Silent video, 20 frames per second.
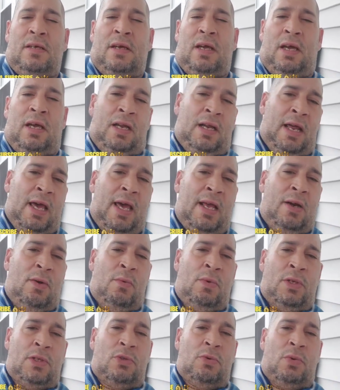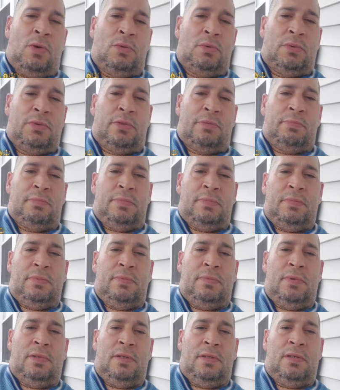and I had a one to one with them,
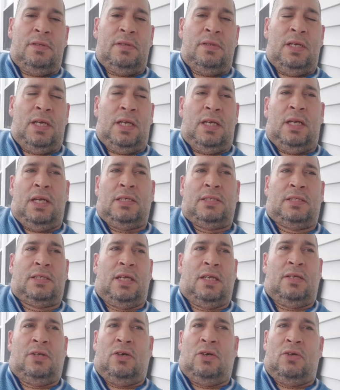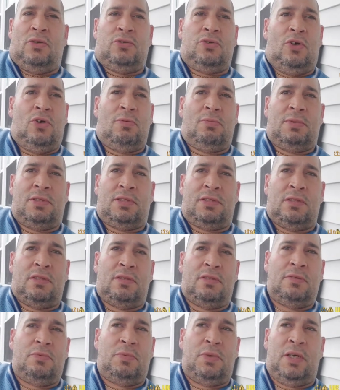and I said, you know, I told him,
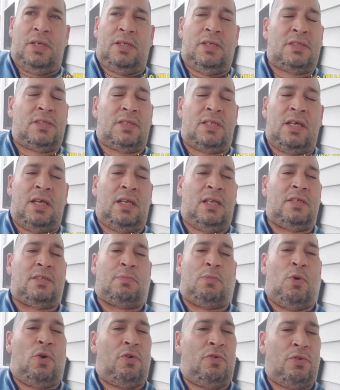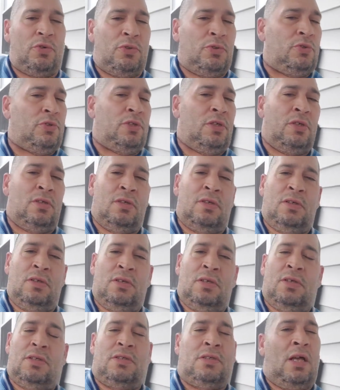listen, we understand there's more views.
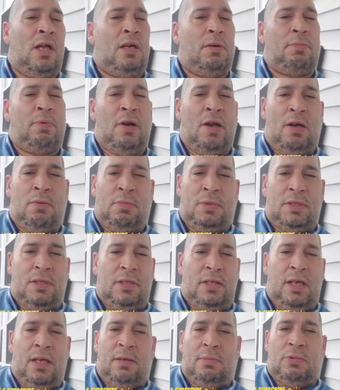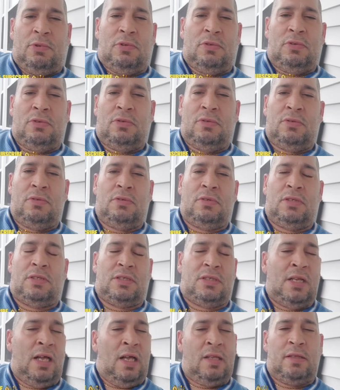It's not a problem with the table.
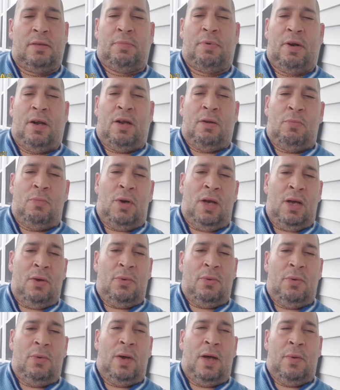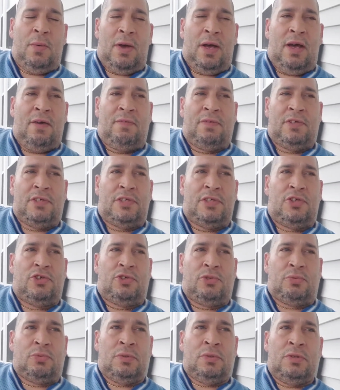It's not the problem why we're, why we're having this
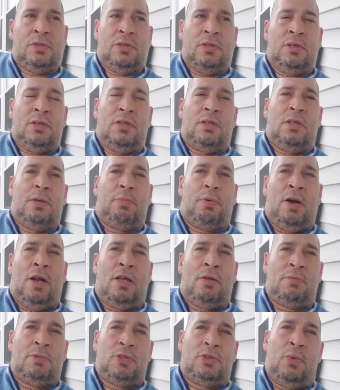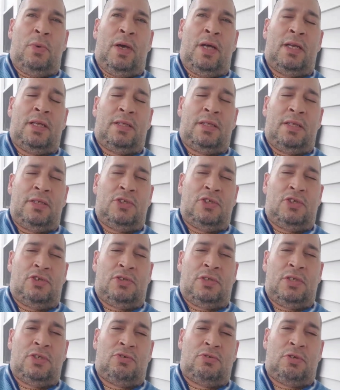issue. The problem is the way that they
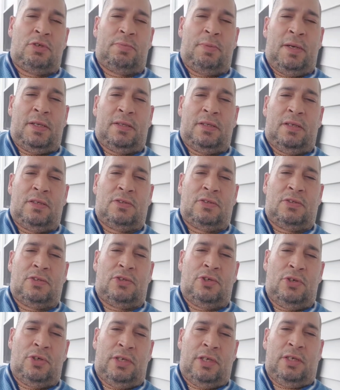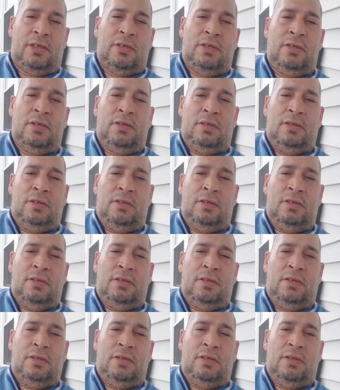just disrespected us and took it.